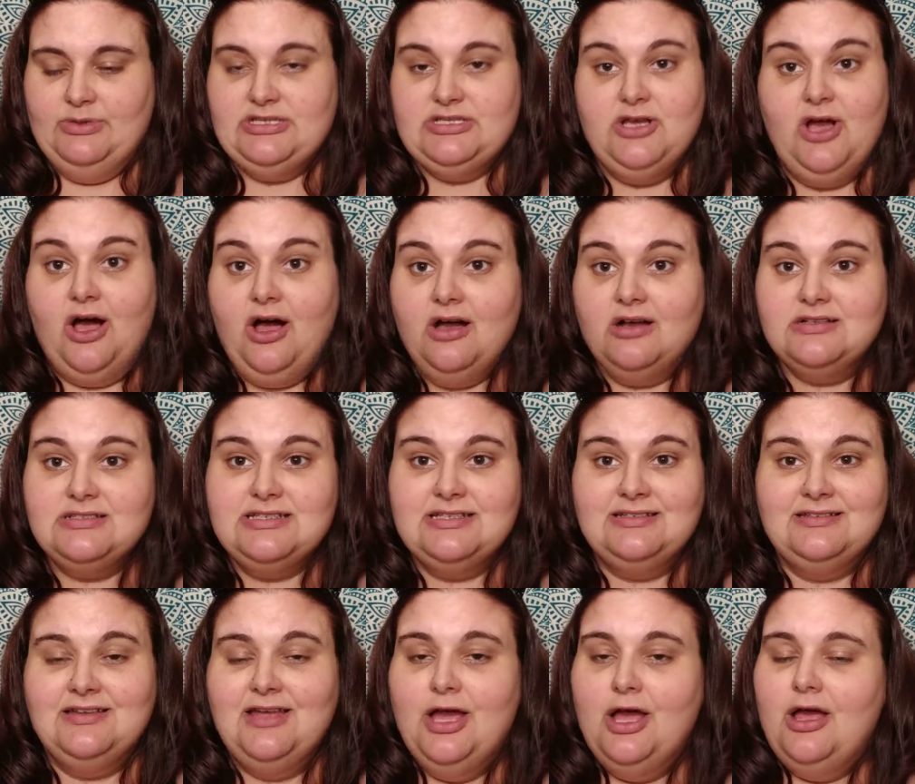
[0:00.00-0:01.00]
we
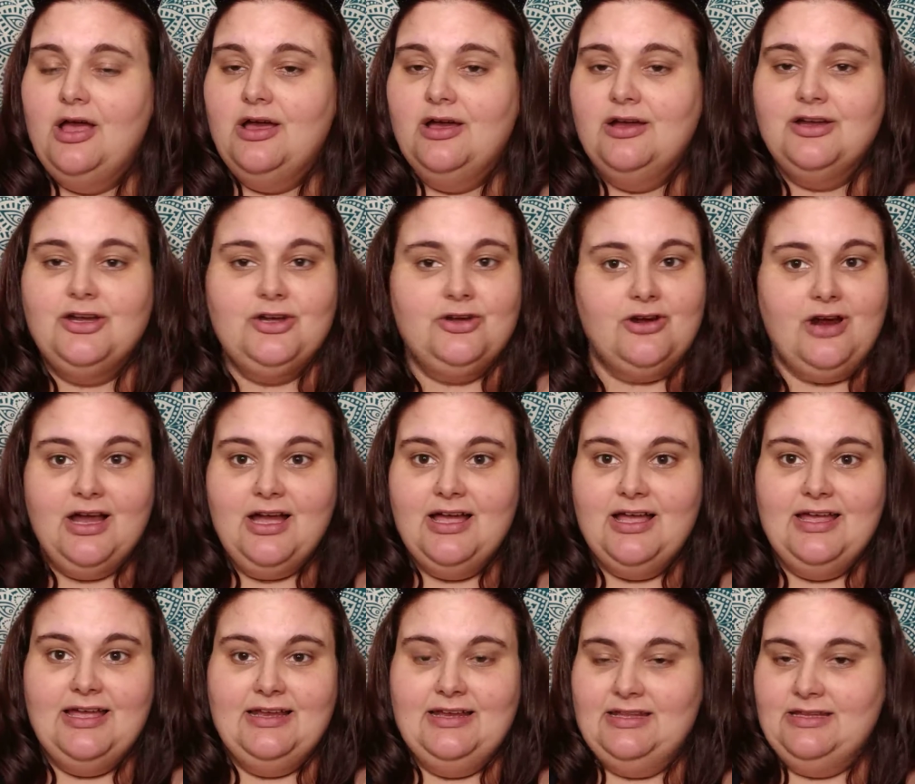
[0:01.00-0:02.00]
talked and
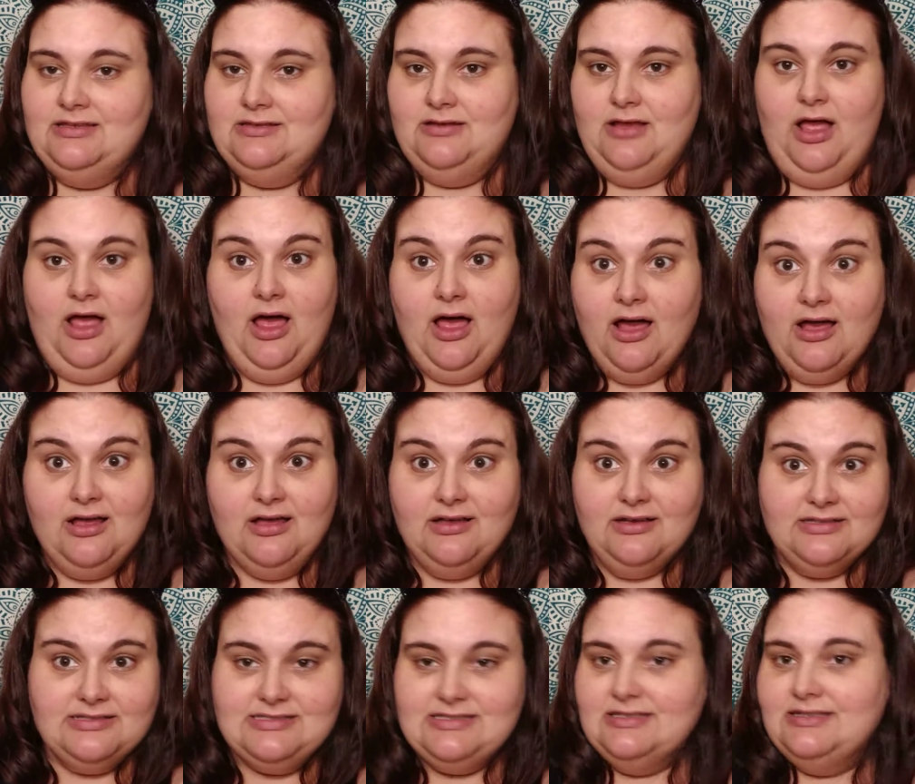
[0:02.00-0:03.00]
cried and
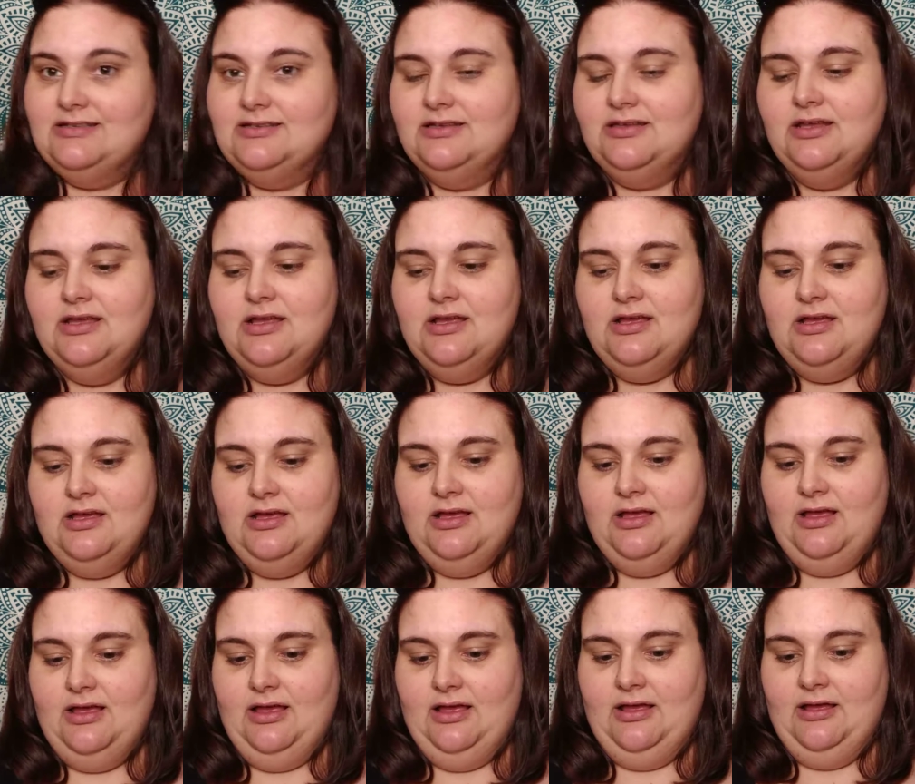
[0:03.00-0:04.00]
hugged, and
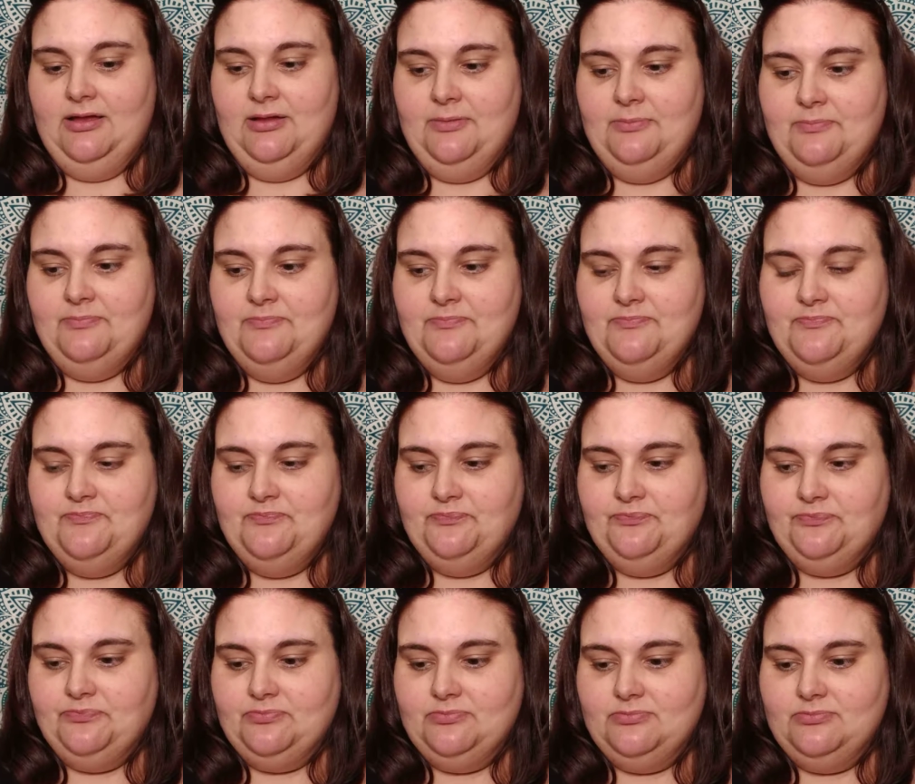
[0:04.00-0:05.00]

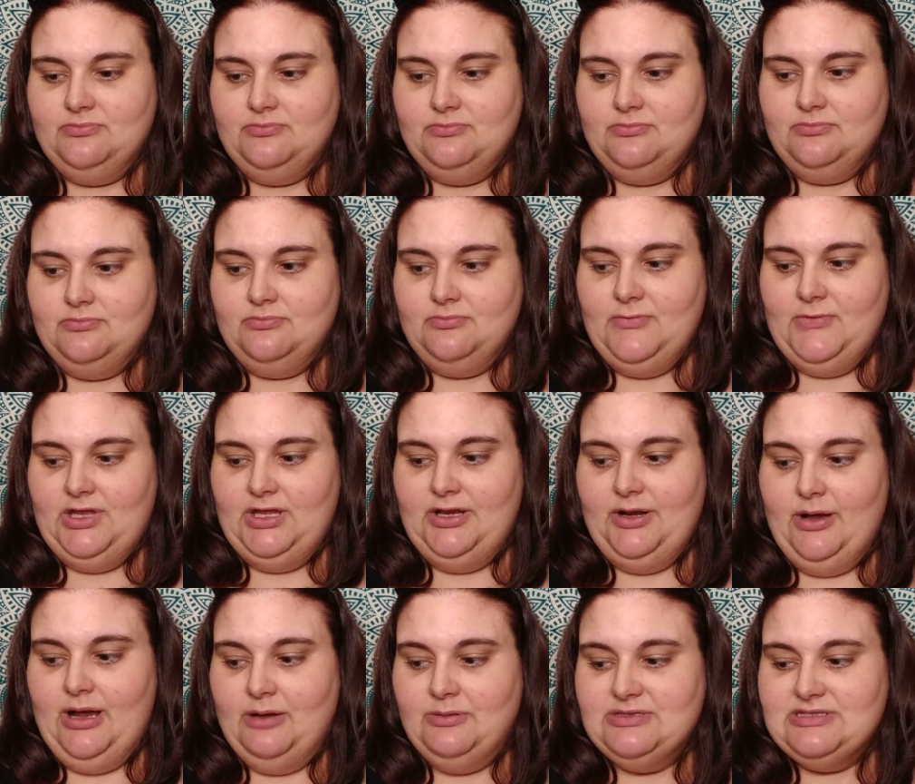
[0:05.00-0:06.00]

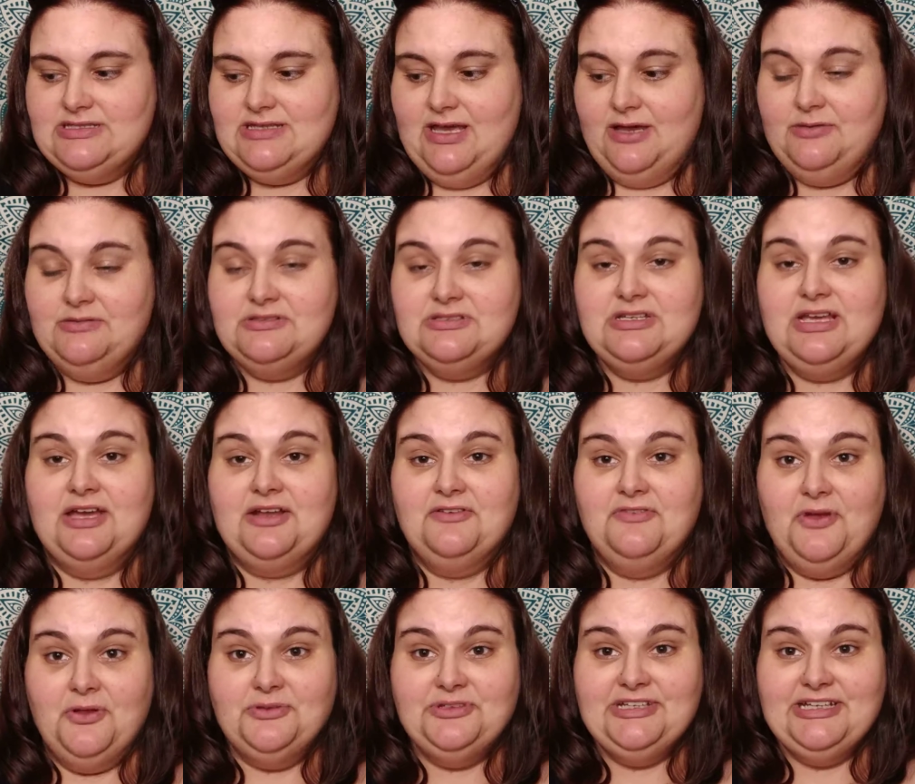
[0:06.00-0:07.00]
I was
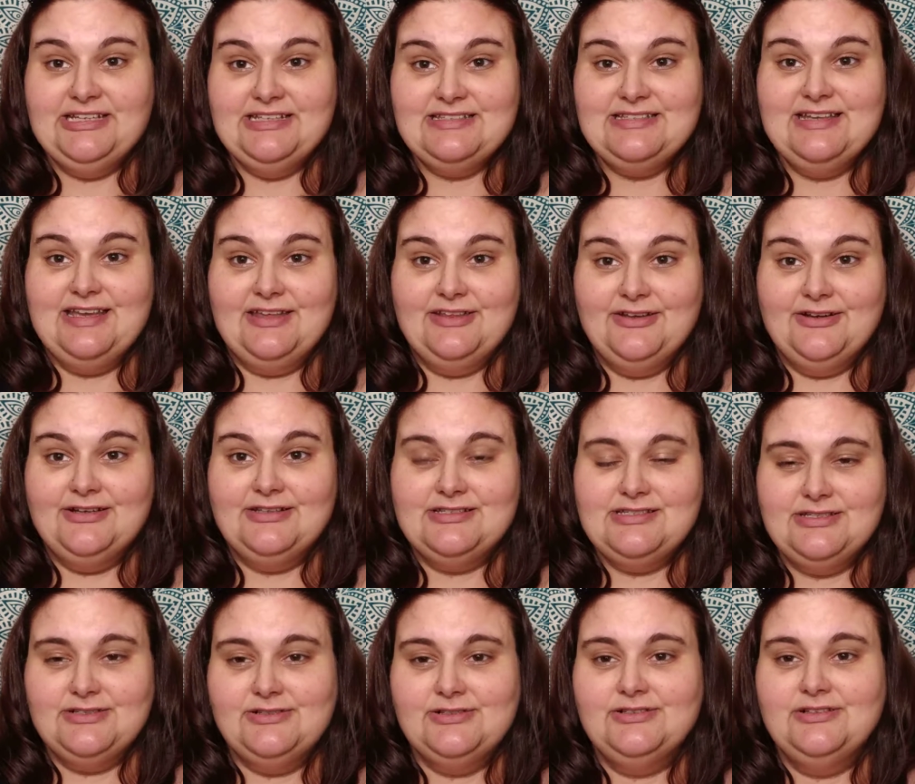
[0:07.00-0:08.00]
kind of holding it together
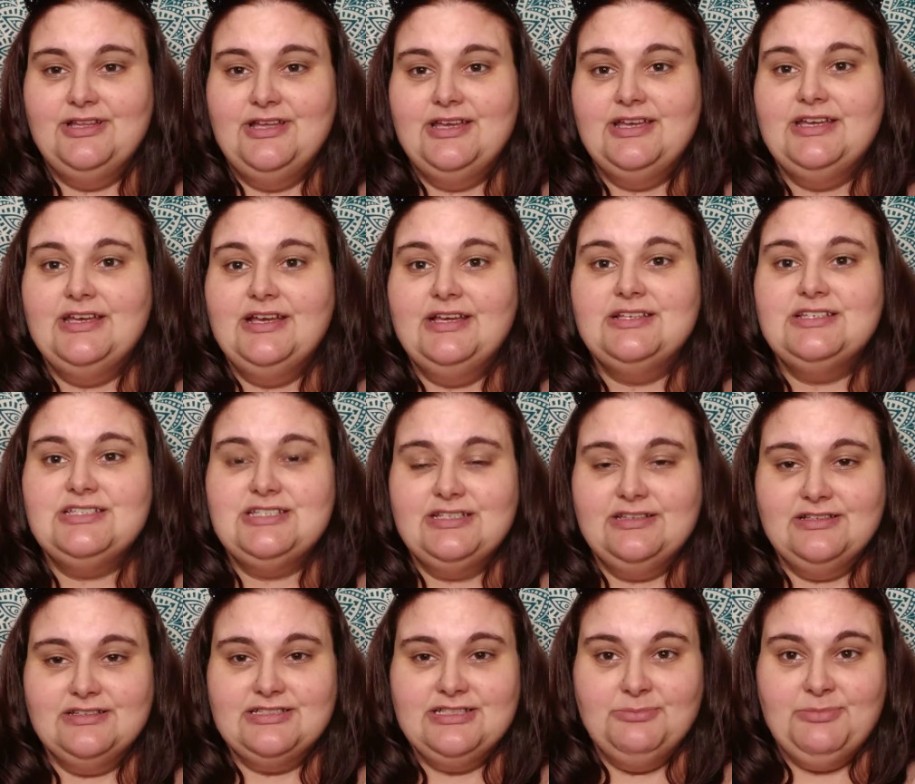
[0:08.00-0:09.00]
until
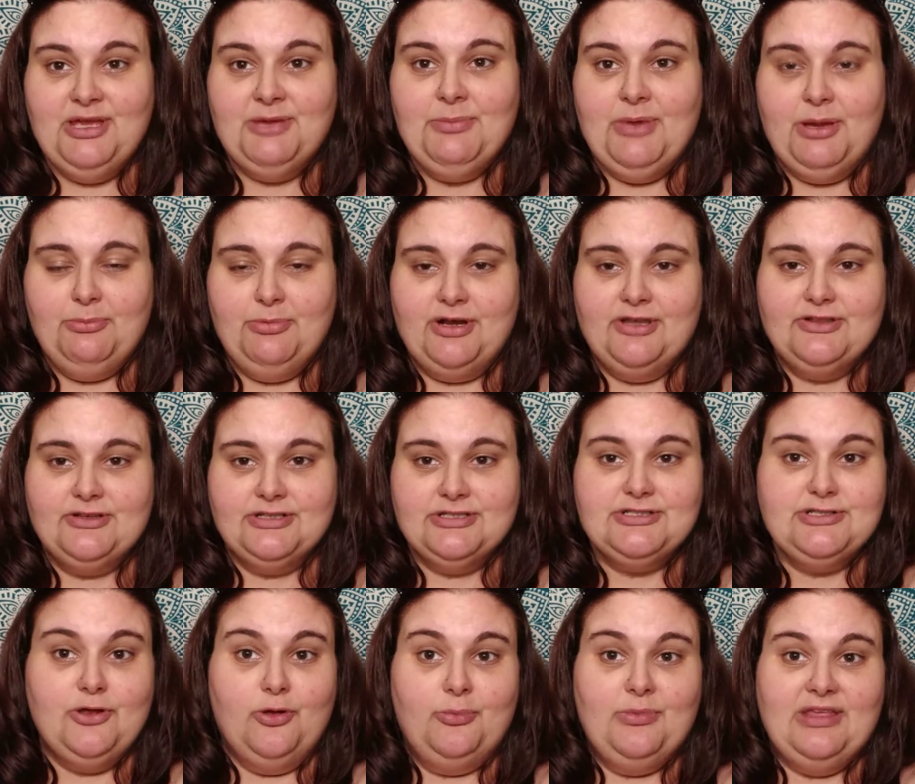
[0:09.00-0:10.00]
she looked at me and my
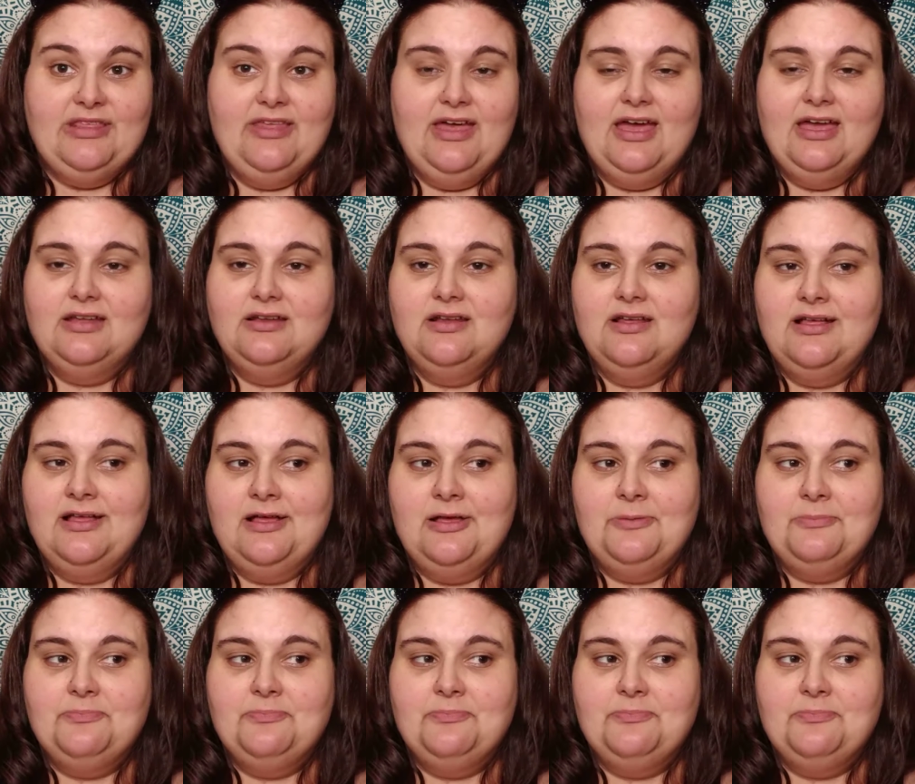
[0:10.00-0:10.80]
brother and told me that